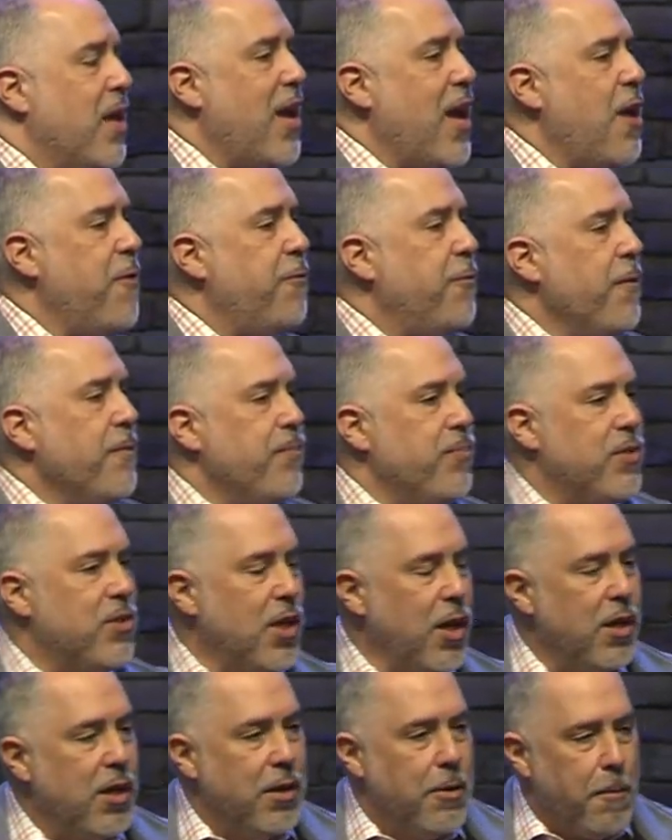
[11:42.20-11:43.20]
if
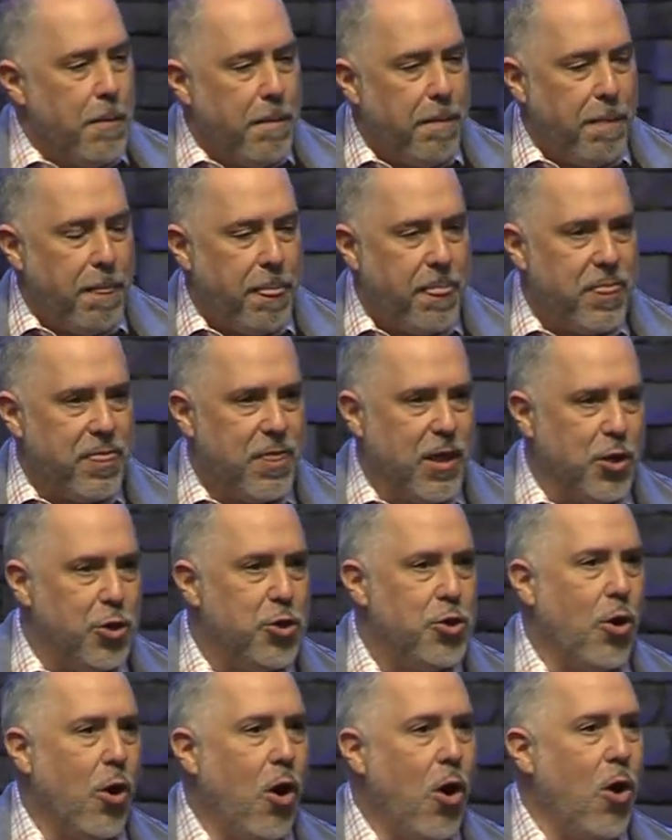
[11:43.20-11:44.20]
the, the
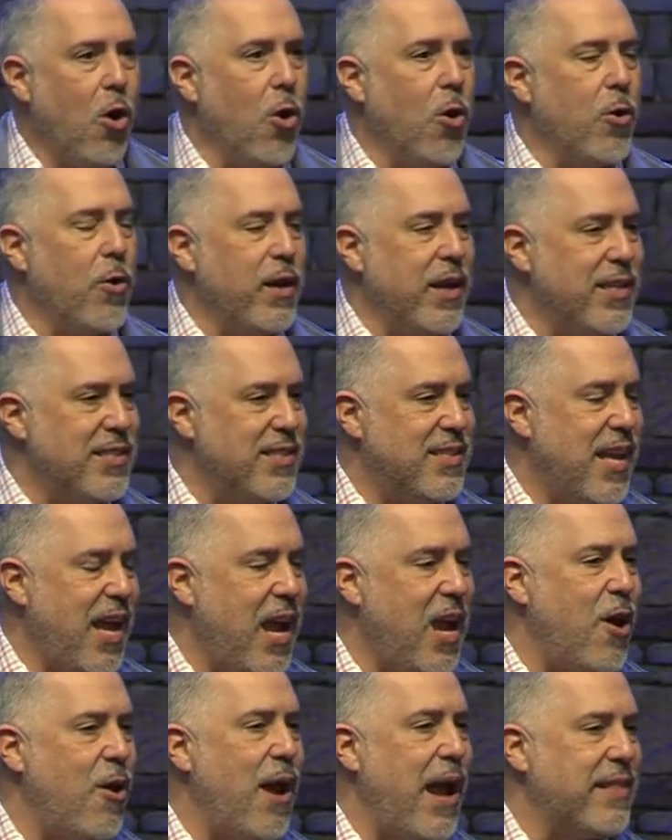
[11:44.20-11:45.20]
door is
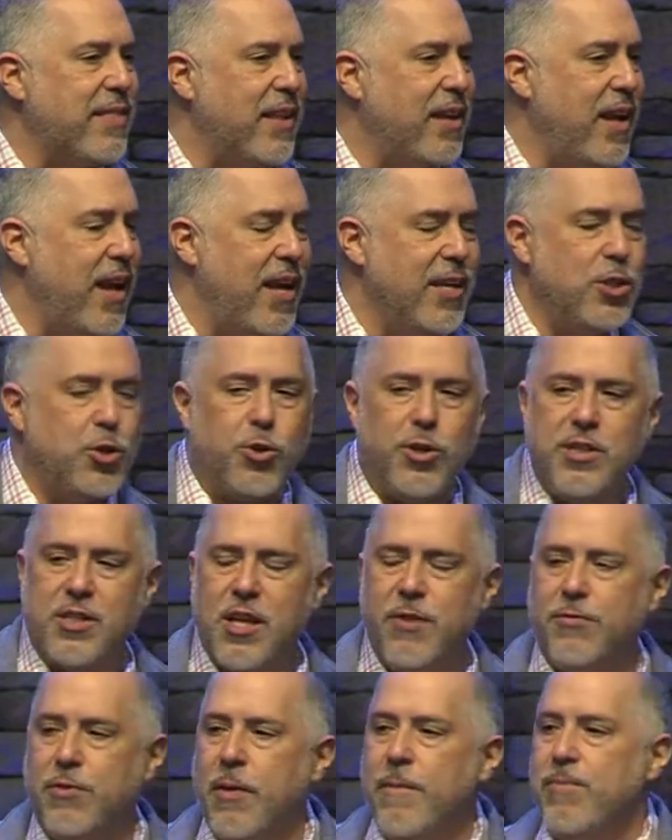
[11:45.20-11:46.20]
there at the entrance,
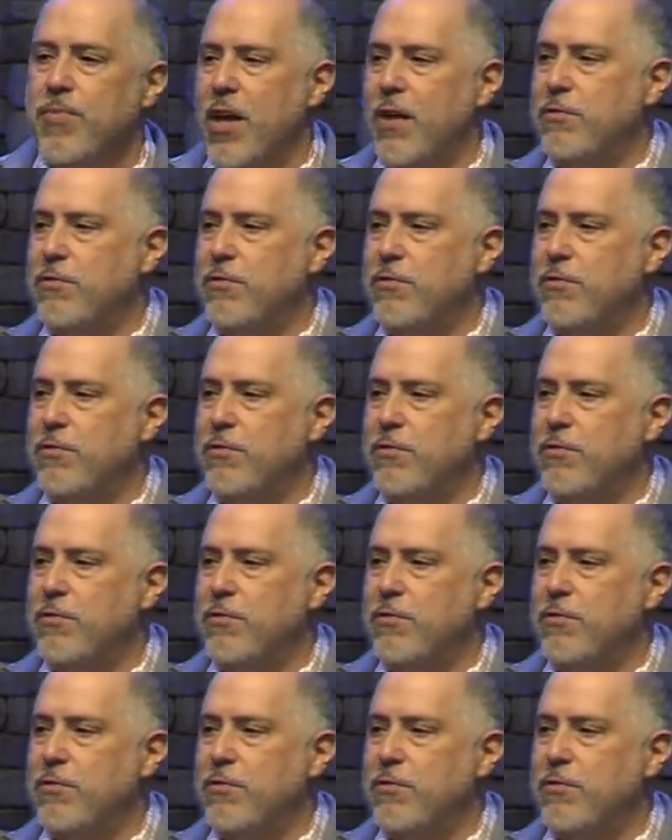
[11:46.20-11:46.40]
if,